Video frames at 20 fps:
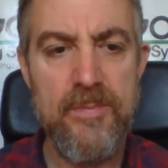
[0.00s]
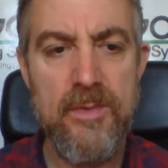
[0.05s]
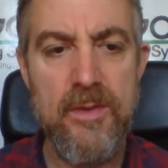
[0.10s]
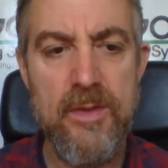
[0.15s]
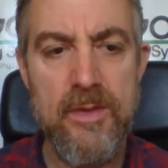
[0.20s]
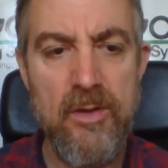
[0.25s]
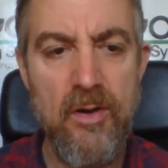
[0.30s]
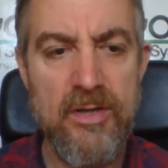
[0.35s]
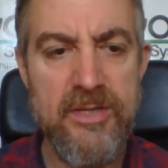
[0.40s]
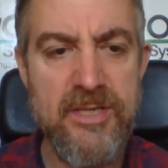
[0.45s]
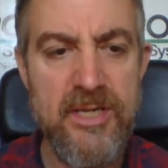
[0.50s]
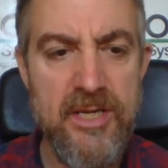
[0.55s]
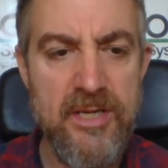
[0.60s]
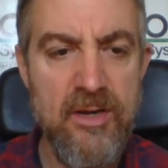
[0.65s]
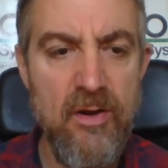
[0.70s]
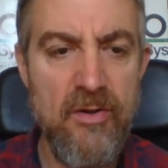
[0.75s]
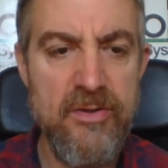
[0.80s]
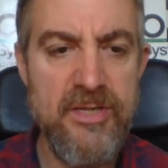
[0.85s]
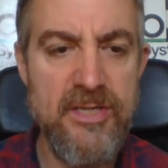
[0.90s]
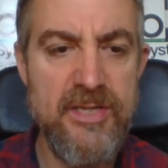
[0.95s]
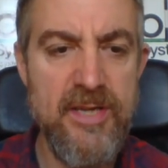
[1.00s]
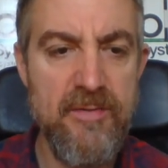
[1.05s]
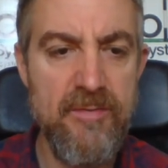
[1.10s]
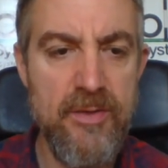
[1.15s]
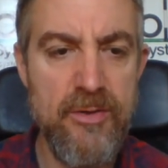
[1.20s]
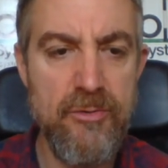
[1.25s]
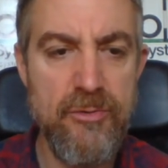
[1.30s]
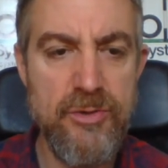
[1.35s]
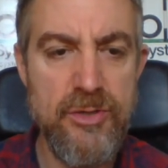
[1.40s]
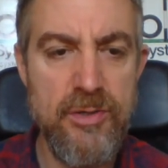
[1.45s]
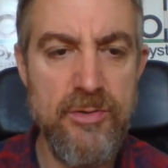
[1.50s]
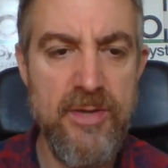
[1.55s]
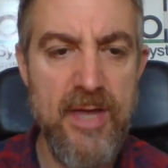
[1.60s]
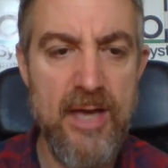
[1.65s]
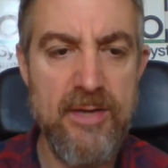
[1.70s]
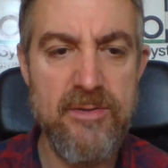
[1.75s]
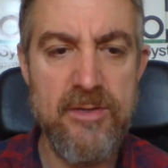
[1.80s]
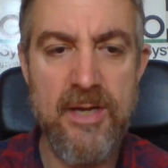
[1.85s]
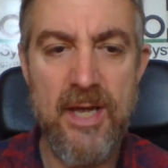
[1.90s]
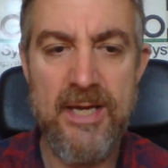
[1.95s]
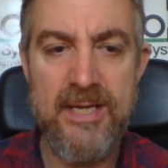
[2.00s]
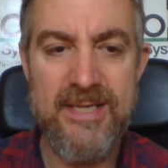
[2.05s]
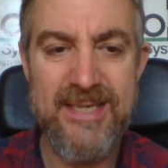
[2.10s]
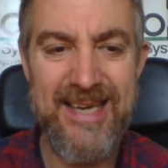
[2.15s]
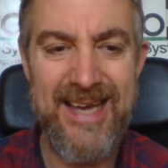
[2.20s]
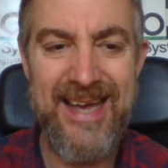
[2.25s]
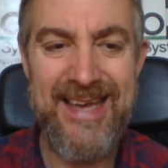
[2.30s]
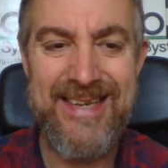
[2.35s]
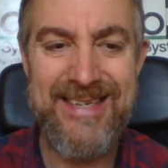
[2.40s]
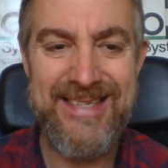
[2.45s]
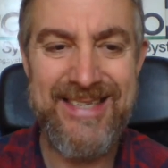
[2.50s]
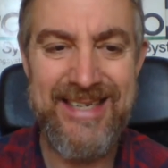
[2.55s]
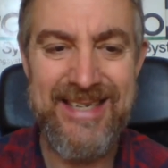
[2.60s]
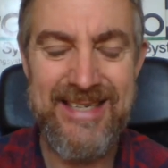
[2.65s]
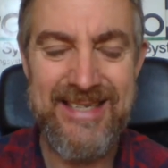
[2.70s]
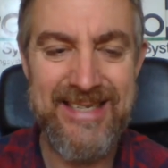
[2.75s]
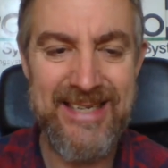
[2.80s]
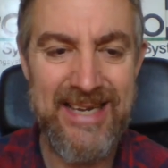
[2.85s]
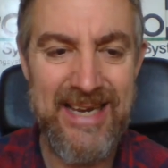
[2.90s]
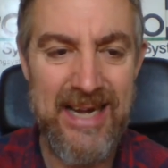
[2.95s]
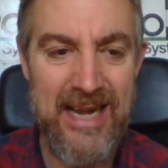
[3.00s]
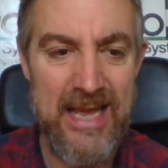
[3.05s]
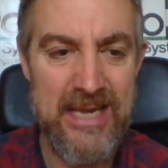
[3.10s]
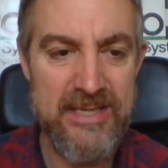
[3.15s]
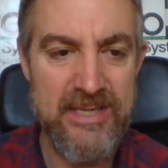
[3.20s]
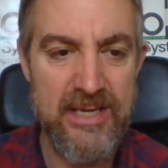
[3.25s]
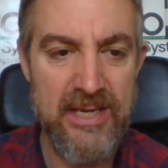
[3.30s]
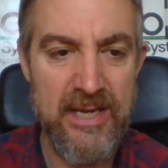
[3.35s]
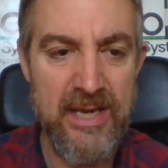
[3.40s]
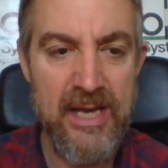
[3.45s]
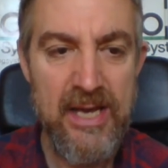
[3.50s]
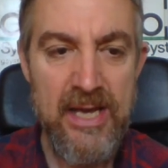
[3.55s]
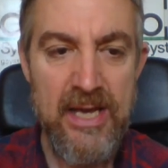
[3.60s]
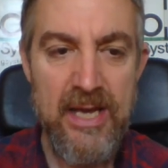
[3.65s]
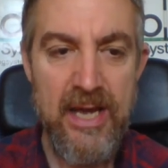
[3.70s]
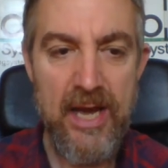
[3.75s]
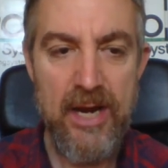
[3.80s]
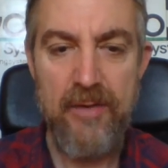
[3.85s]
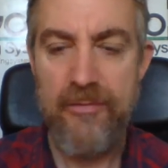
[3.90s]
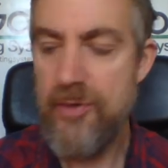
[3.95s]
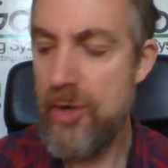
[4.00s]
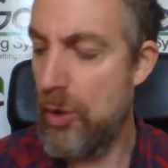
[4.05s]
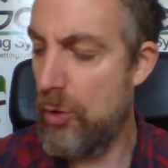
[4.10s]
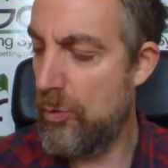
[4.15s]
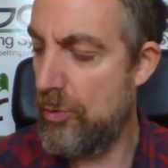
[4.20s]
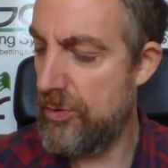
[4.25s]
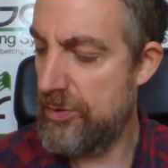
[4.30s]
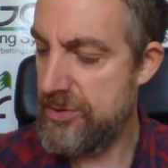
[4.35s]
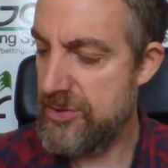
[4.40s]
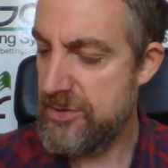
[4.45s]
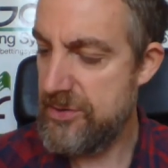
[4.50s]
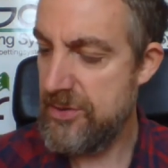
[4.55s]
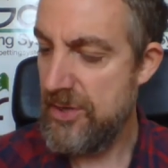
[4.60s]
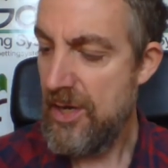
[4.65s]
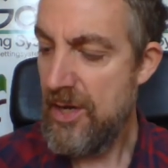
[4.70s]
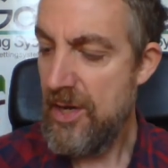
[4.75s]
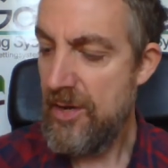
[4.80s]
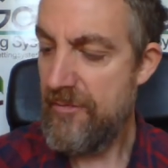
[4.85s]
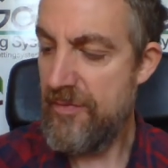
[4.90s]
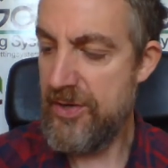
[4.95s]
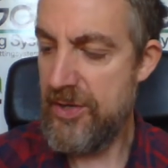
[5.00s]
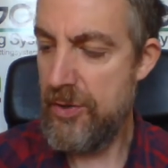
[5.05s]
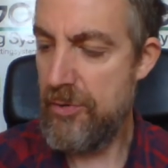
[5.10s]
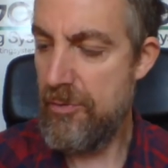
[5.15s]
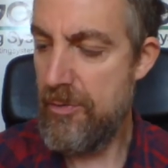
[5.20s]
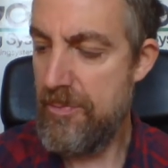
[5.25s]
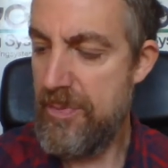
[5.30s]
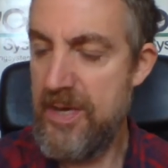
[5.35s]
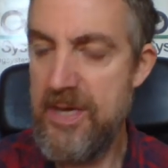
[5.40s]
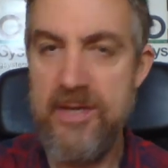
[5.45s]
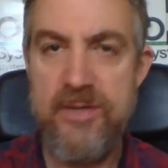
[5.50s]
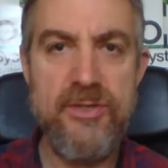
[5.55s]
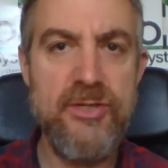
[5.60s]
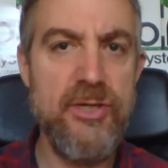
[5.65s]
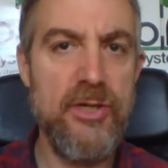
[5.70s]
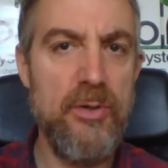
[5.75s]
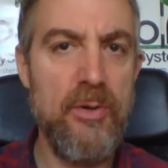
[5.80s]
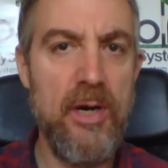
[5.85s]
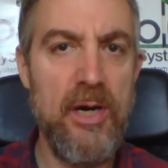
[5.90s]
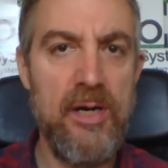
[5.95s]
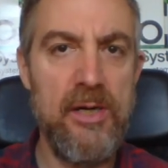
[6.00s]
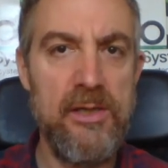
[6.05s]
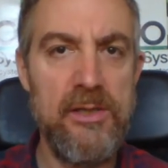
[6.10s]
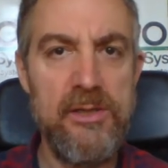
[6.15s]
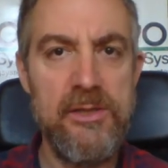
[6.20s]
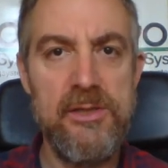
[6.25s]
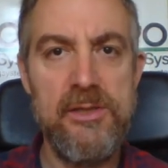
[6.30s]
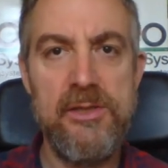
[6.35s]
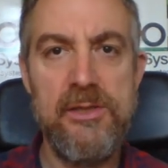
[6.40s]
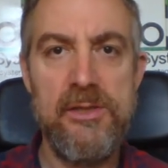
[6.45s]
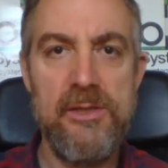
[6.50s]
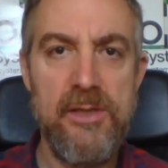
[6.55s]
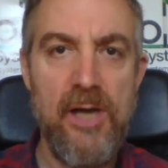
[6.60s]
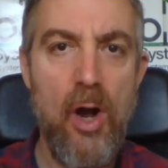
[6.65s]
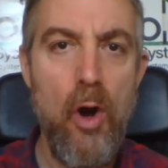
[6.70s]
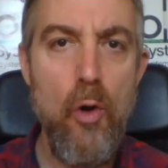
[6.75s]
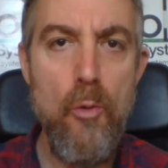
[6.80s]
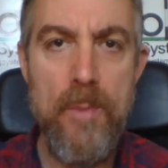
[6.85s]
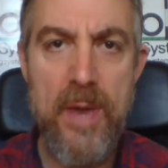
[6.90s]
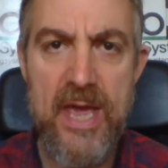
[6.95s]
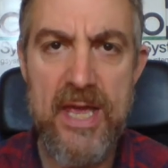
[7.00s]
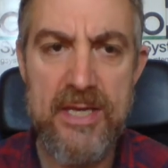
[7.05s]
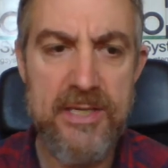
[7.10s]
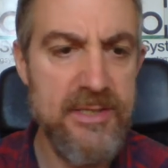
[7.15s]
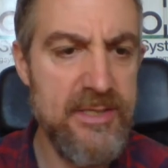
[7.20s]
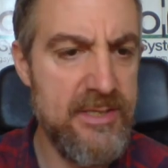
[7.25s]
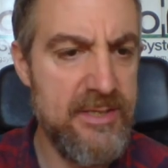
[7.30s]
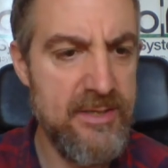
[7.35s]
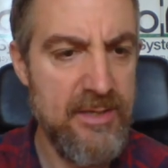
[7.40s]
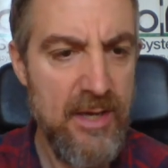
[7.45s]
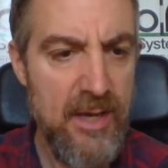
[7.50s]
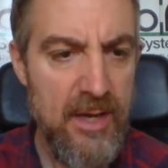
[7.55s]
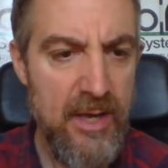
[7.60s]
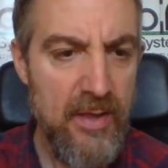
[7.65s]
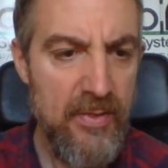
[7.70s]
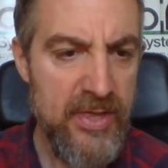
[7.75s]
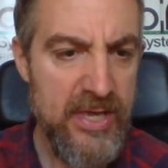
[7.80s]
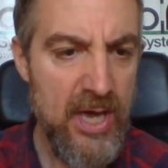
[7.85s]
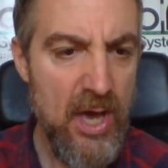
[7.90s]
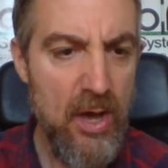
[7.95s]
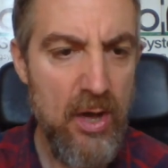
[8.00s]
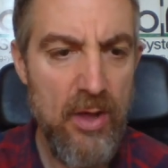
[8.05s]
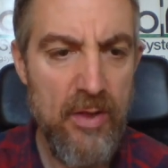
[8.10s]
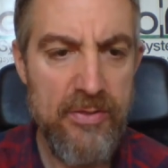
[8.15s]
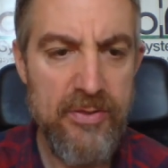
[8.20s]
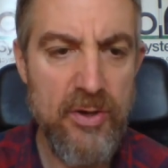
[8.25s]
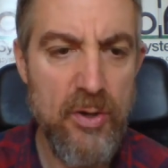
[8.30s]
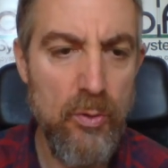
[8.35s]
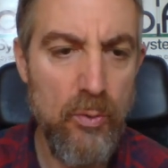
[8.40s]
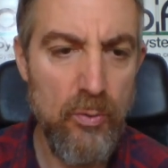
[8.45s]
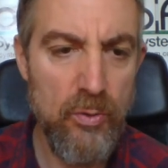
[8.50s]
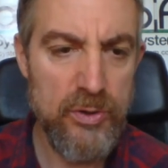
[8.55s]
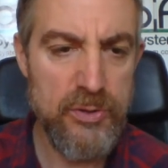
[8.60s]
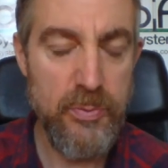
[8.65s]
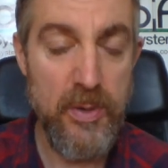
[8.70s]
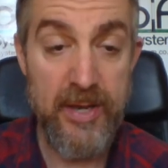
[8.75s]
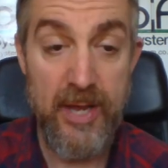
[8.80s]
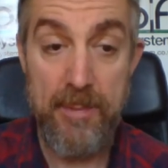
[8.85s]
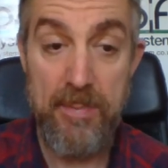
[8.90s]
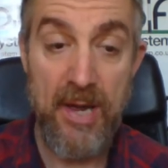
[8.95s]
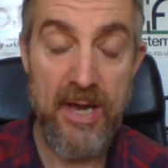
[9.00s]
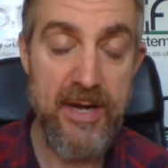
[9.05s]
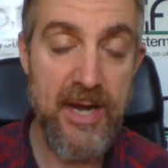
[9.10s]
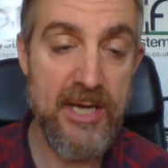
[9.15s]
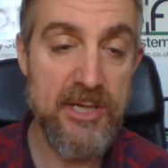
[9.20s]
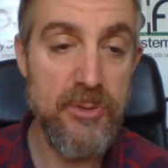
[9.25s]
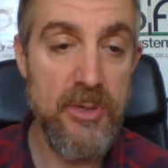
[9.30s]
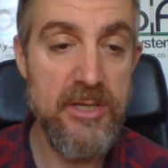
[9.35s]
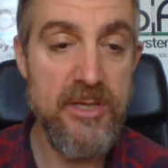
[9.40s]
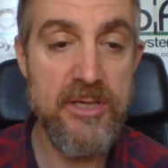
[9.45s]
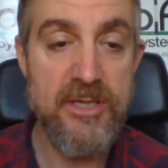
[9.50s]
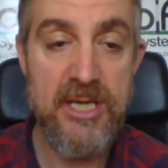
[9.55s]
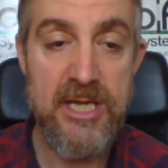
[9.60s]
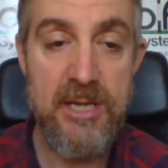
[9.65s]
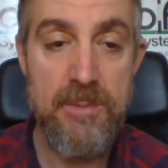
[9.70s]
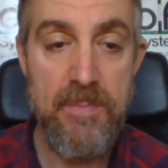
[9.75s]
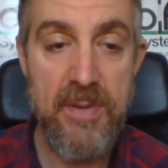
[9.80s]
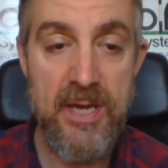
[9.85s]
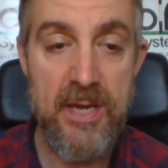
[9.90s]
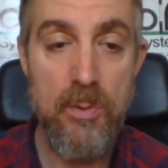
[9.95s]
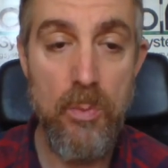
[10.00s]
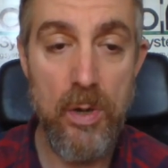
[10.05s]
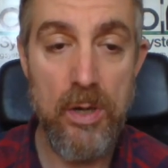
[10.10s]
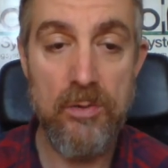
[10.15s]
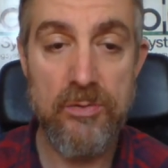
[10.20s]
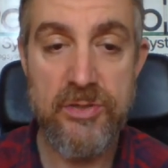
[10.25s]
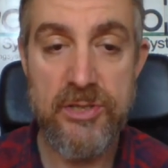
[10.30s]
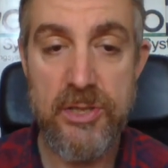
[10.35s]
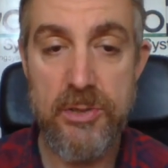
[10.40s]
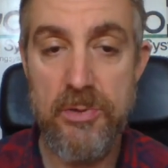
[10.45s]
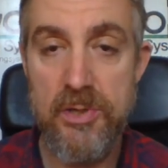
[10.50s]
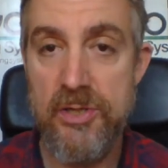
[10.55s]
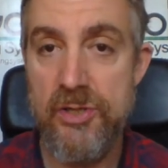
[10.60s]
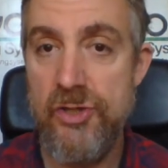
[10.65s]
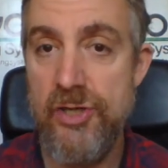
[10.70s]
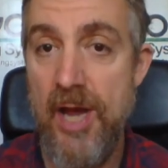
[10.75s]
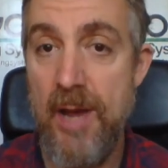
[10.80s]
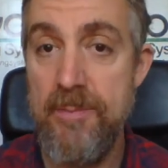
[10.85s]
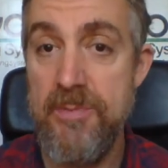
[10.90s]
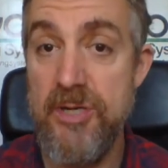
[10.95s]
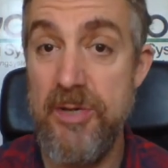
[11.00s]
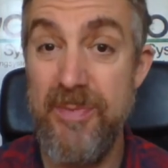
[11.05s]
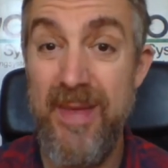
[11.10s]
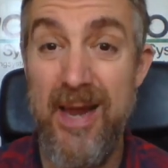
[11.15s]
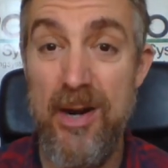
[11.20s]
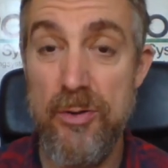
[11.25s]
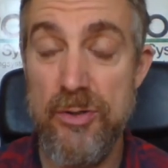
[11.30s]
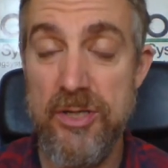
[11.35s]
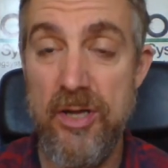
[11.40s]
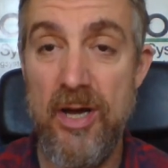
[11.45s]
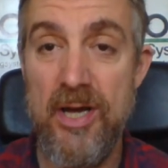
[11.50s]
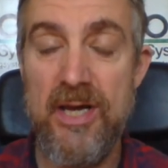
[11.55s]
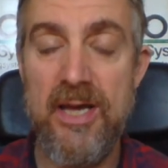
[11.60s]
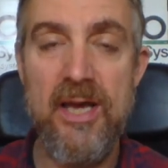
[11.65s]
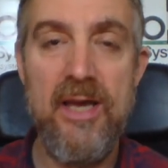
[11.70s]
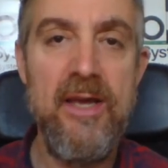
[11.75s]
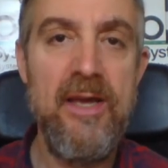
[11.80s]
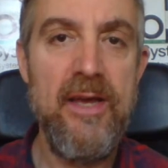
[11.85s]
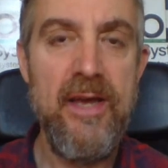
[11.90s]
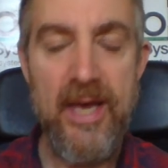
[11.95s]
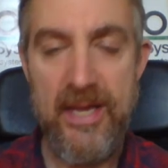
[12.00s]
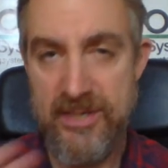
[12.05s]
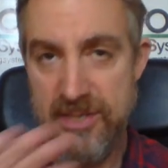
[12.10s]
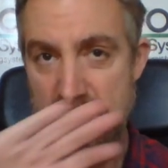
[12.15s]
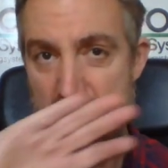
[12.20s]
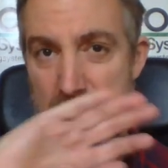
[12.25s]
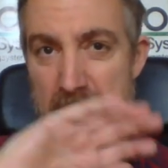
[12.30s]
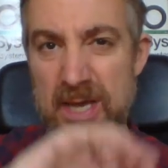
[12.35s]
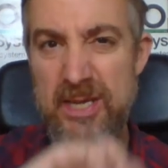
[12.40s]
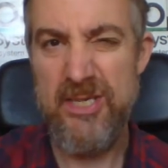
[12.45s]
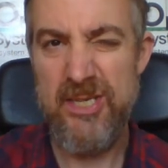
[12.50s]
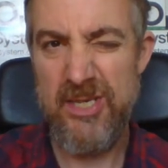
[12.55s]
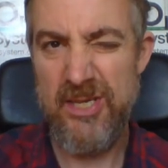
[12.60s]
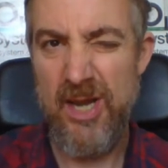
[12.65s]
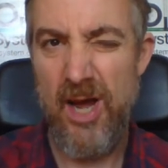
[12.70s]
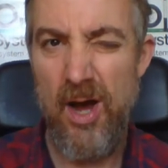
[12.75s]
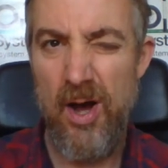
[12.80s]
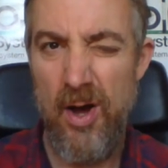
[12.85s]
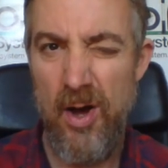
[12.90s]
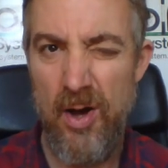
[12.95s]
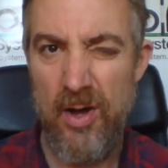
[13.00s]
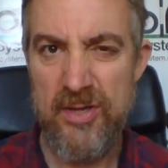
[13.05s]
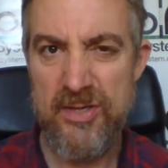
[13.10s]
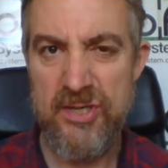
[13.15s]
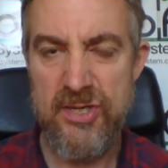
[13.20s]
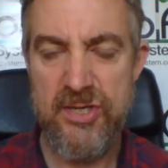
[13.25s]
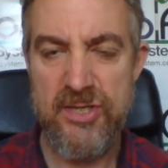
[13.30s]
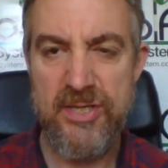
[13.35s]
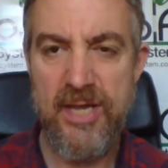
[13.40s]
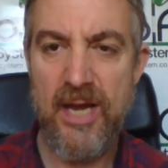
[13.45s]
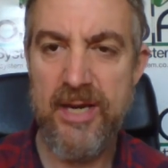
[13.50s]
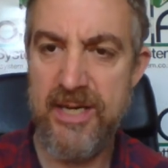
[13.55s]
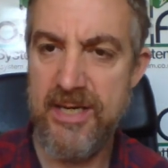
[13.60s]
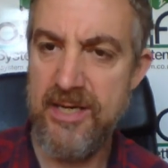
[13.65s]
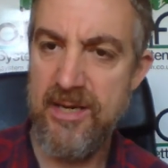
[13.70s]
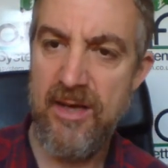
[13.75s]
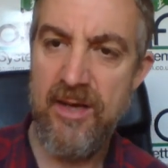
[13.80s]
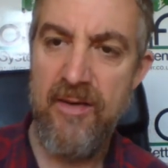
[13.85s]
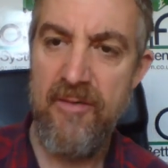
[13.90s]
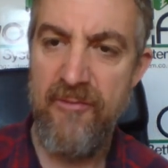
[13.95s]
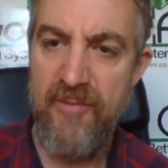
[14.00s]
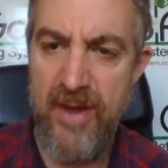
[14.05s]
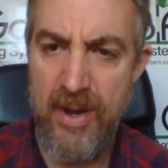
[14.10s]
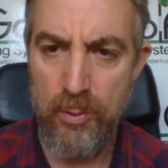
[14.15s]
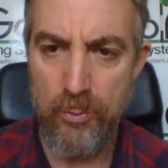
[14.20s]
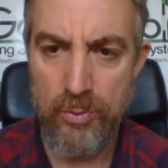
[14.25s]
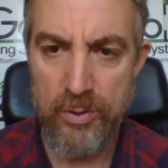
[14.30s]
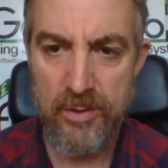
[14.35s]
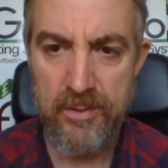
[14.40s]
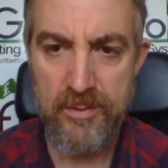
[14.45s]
nineteen ninety-seven through two thousand eight, A T and T Classic. And of course, for European Tour, home is the Earth Course, where they play next week the D P World Tour Championship. That looks like it's going to be a star-studded field